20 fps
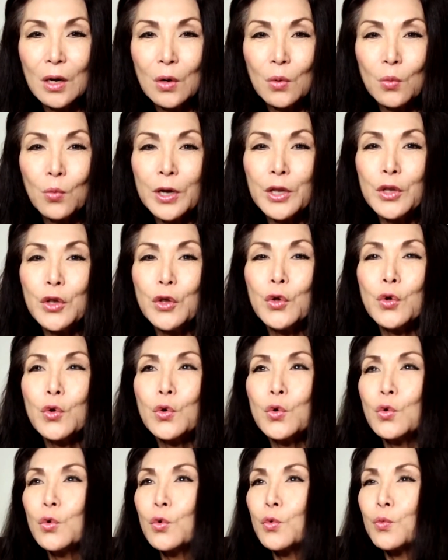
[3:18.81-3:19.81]
When
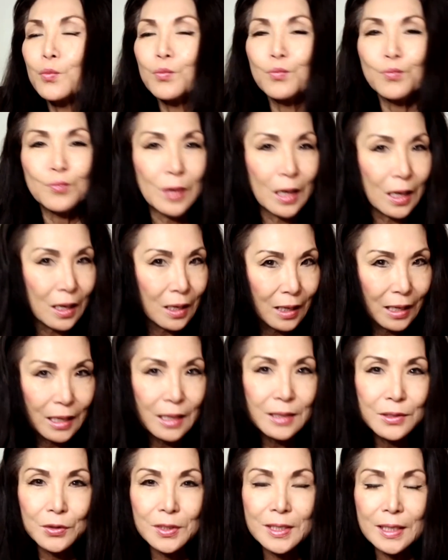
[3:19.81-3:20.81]
you,
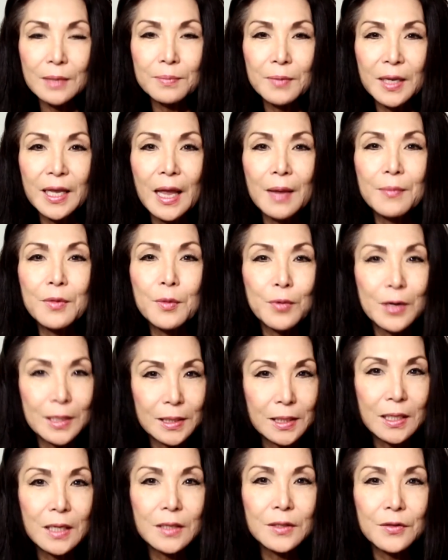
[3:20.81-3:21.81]
as you said, became the
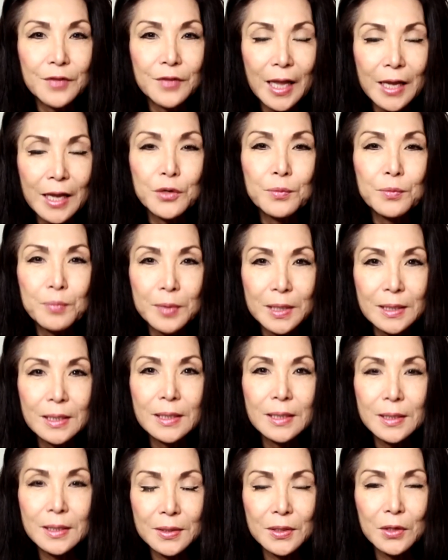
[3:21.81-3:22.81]
president of the Asian
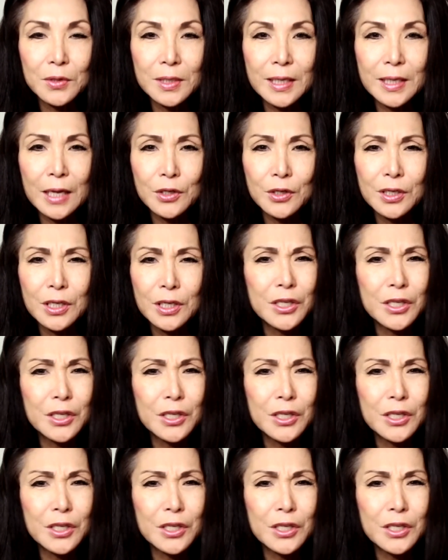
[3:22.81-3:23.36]
Business Association,